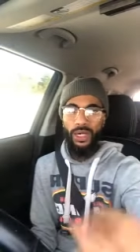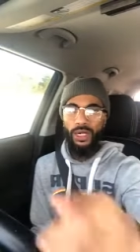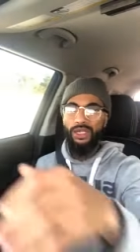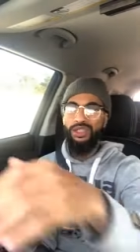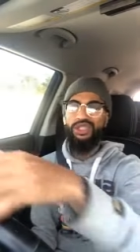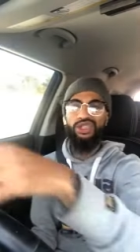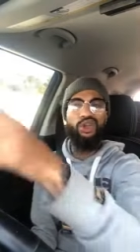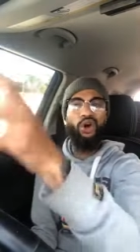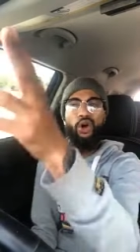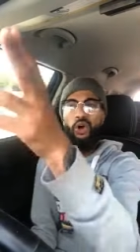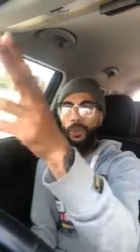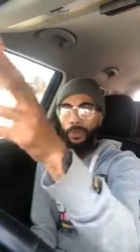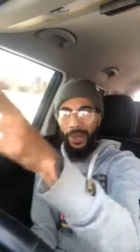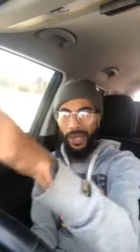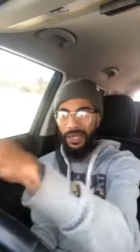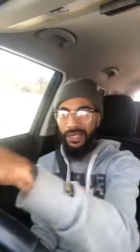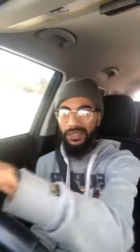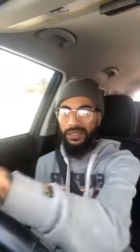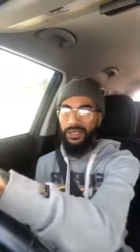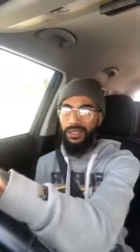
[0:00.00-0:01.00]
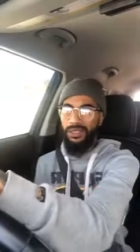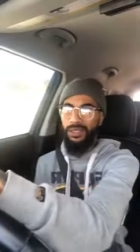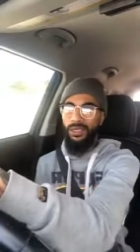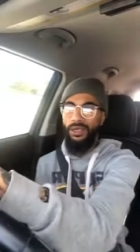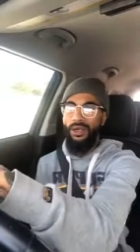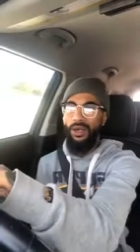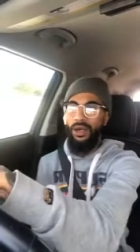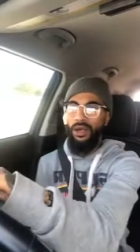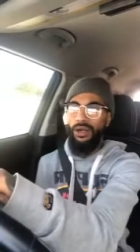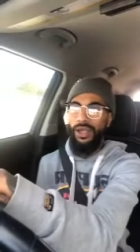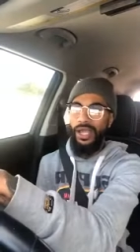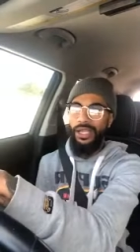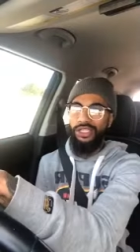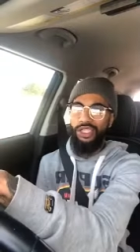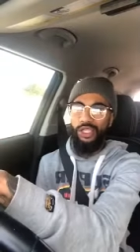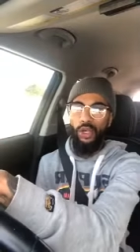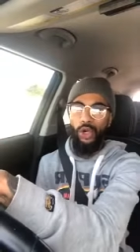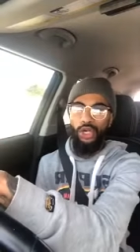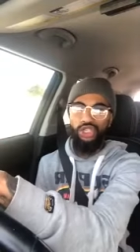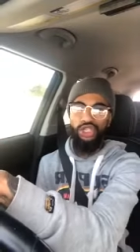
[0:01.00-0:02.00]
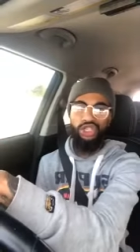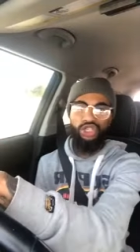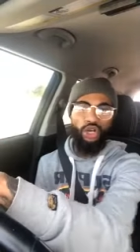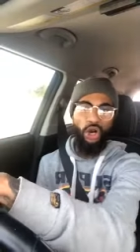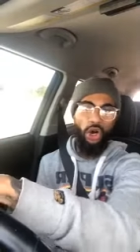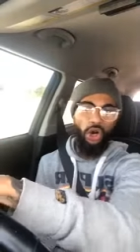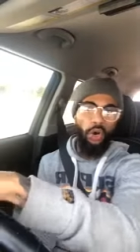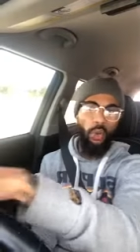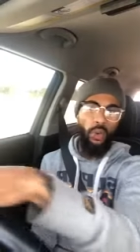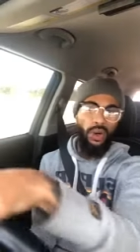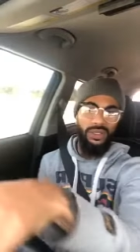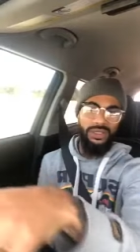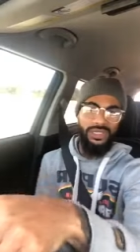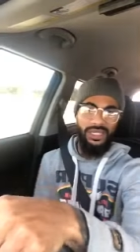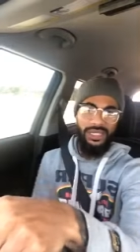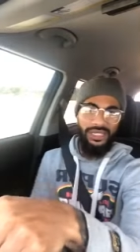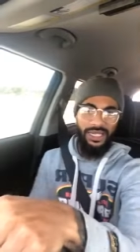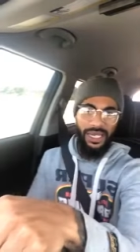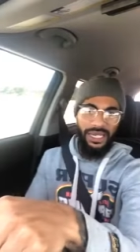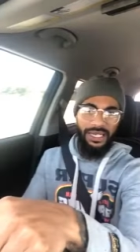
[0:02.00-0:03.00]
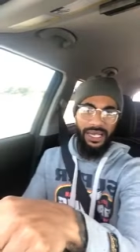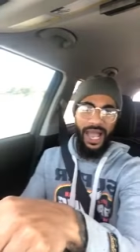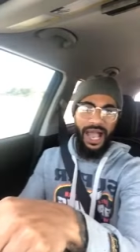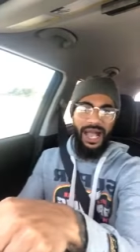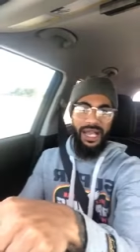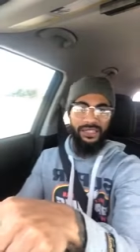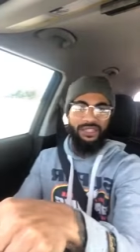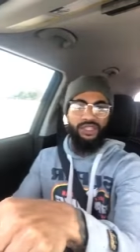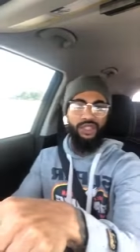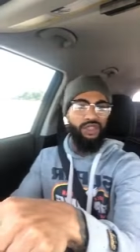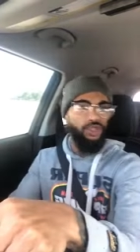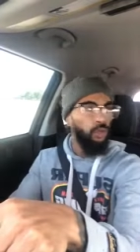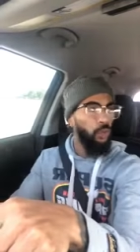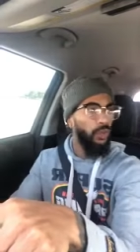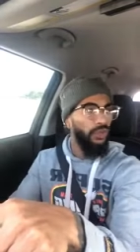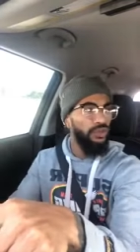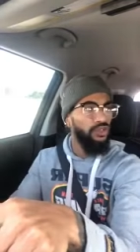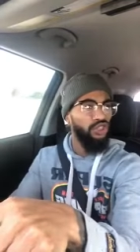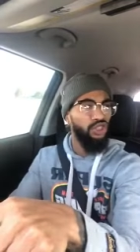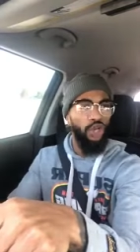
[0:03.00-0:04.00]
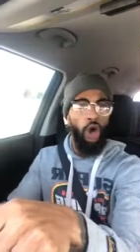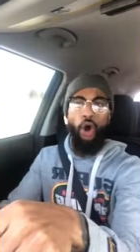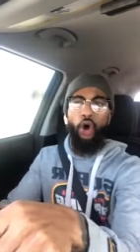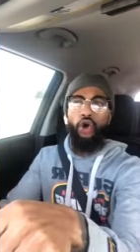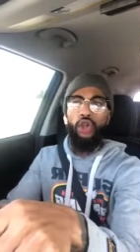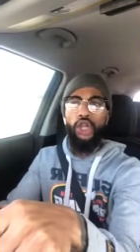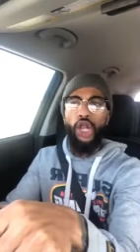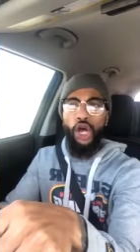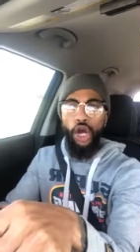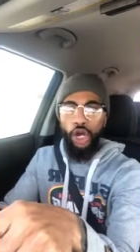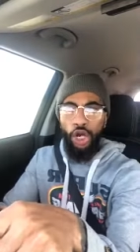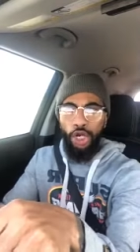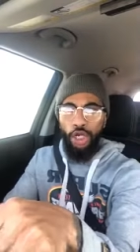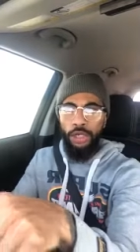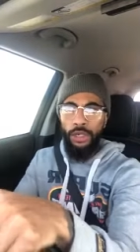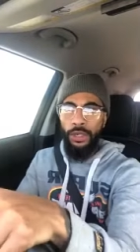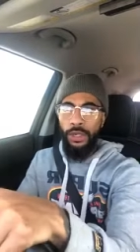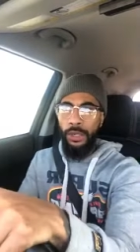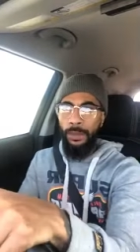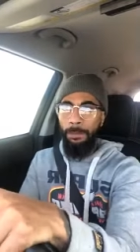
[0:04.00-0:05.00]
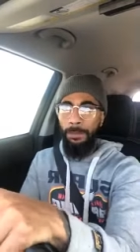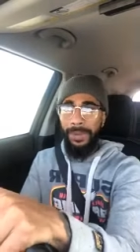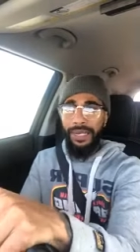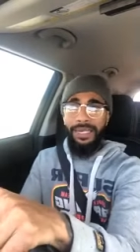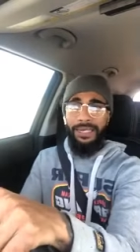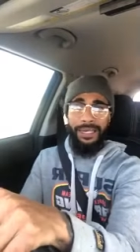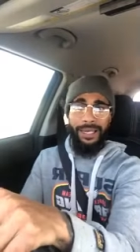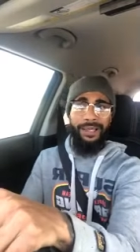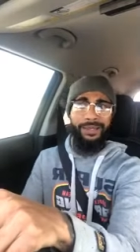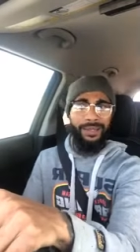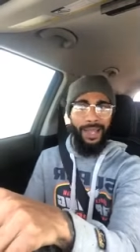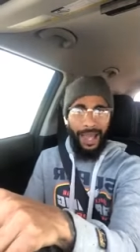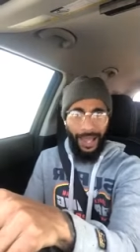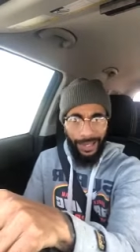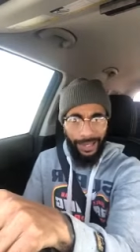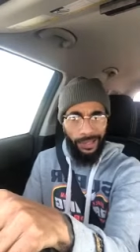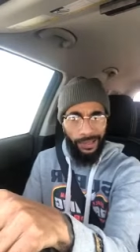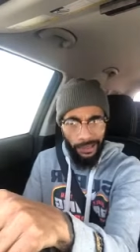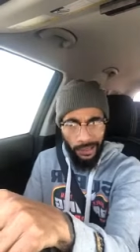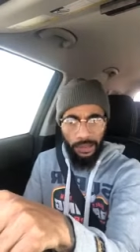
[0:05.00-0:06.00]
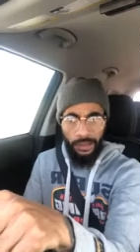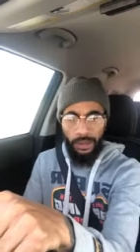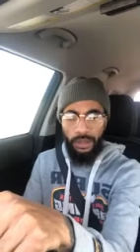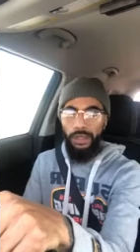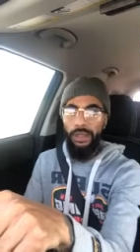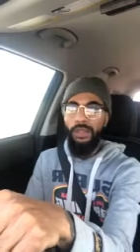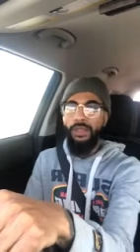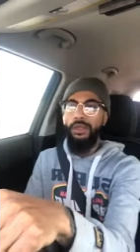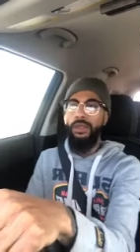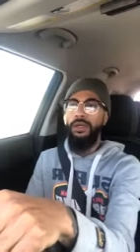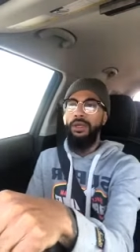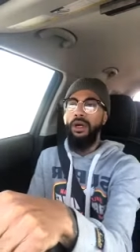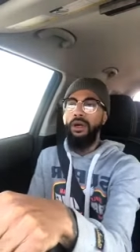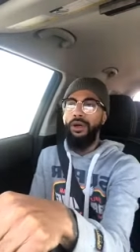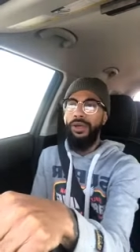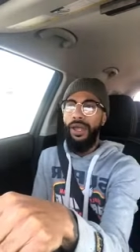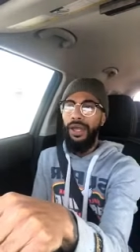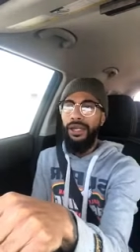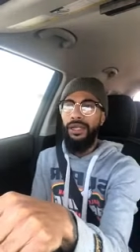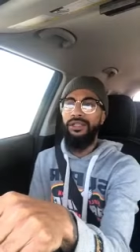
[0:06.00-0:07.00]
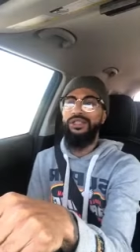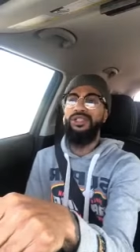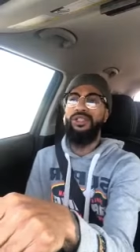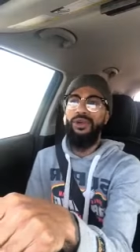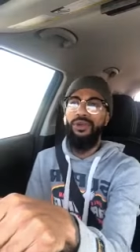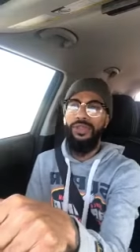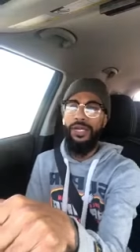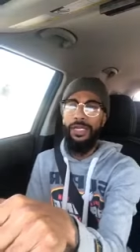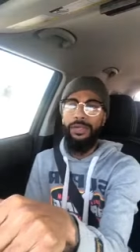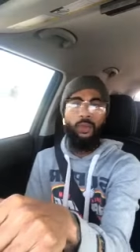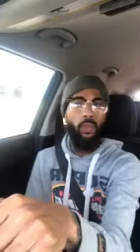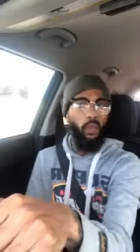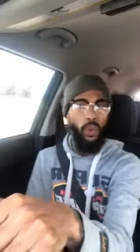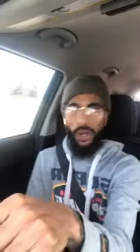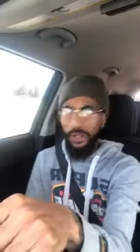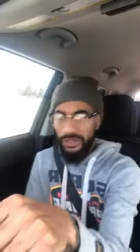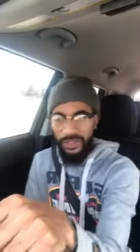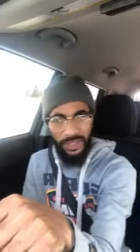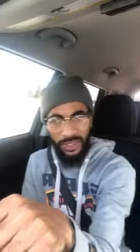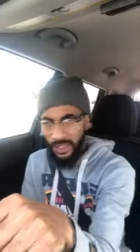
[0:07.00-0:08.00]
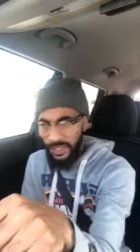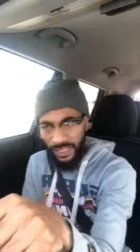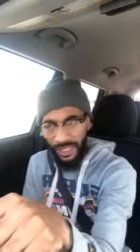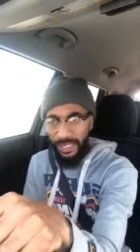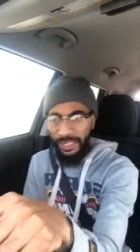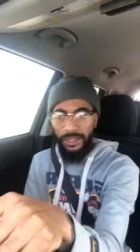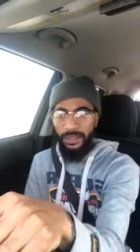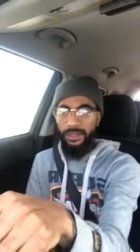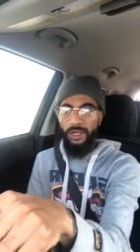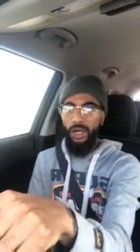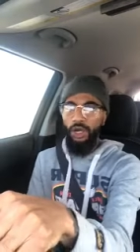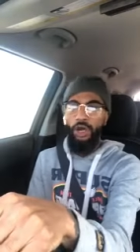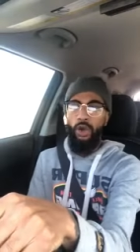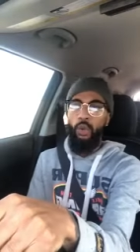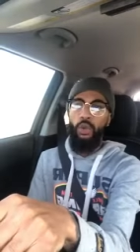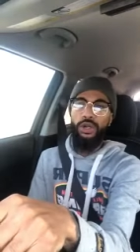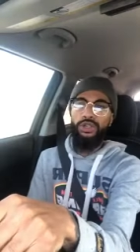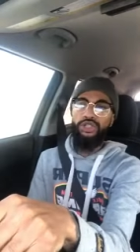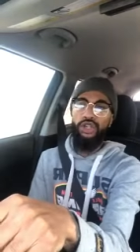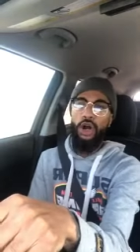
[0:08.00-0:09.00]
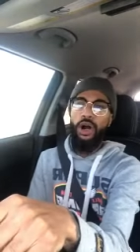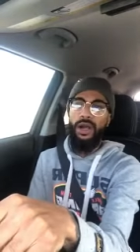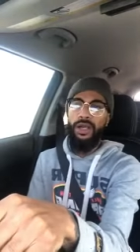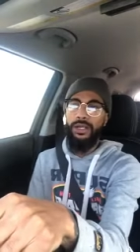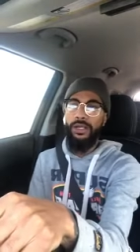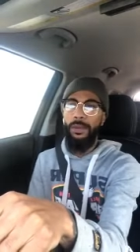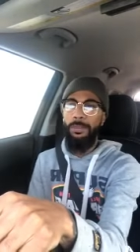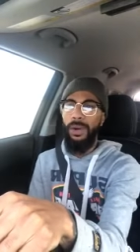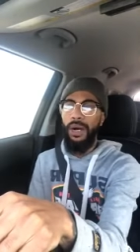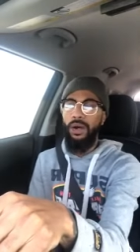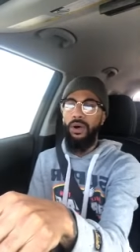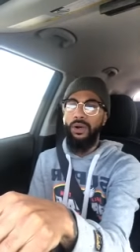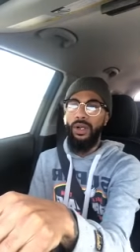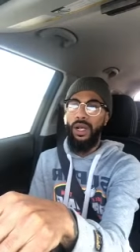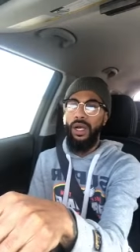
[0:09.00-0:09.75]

Uh, soulmates. Okay, so a soul once again has to do with solar, meaning light. Okay, so then once again we're talking about.